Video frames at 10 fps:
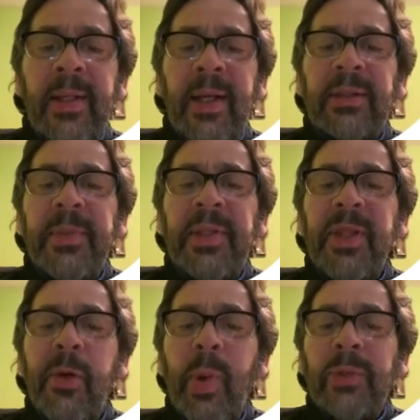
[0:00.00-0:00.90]

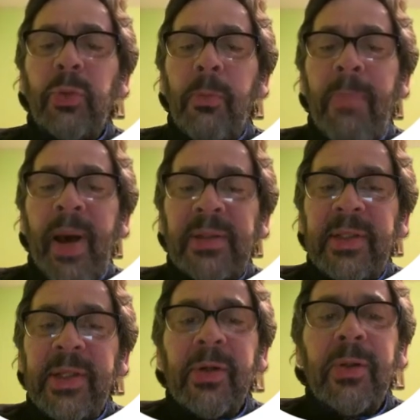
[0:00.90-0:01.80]
Relativistic quantum
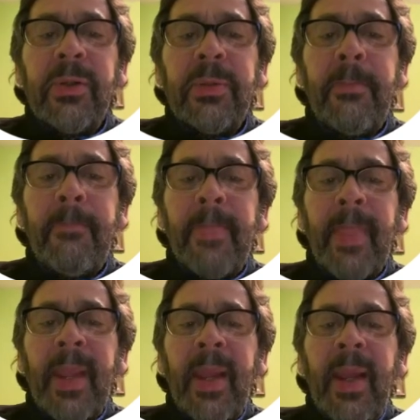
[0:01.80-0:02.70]
particle
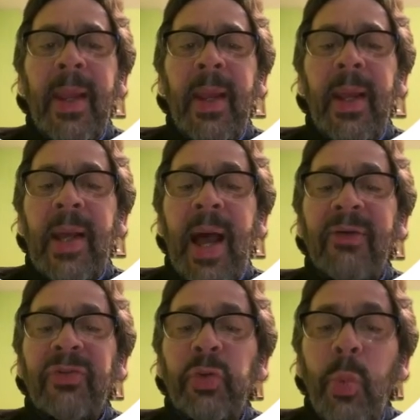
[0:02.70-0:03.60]

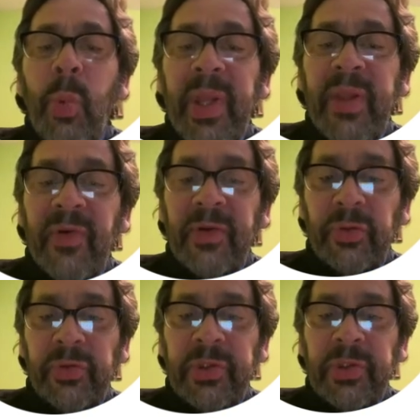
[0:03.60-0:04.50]
have two waves
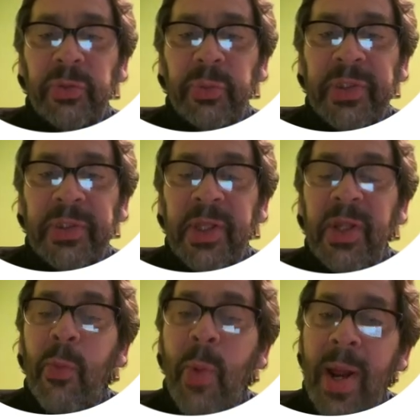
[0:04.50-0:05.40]
associated to it.
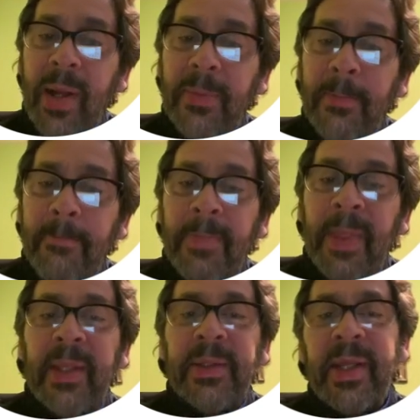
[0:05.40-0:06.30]
In one,
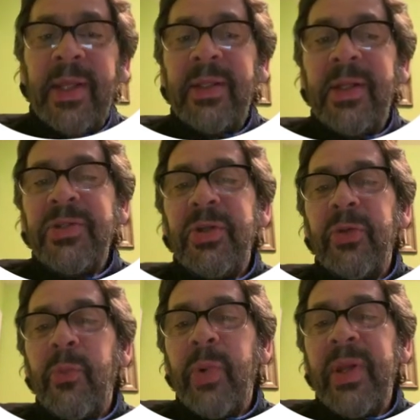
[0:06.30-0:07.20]
the energy of
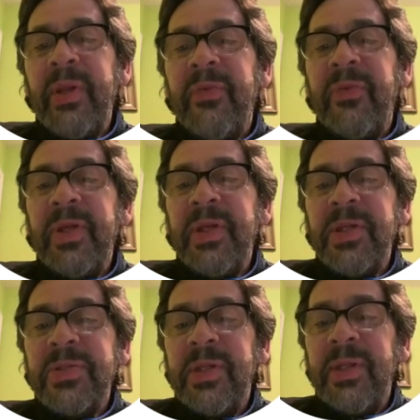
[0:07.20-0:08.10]

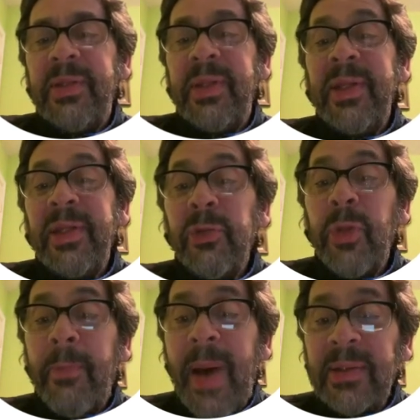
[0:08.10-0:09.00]

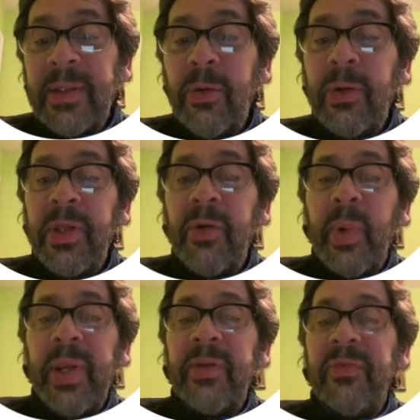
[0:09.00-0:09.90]
the particle in the
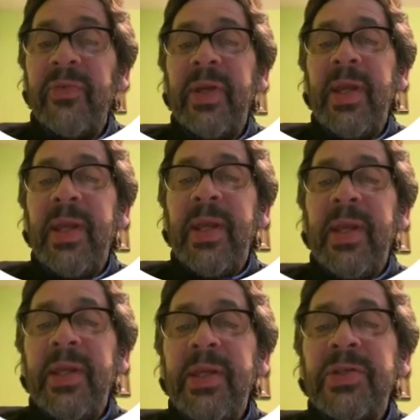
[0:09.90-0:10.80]
wave
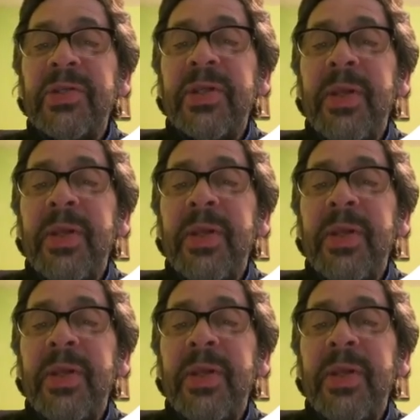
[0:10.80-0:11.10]
is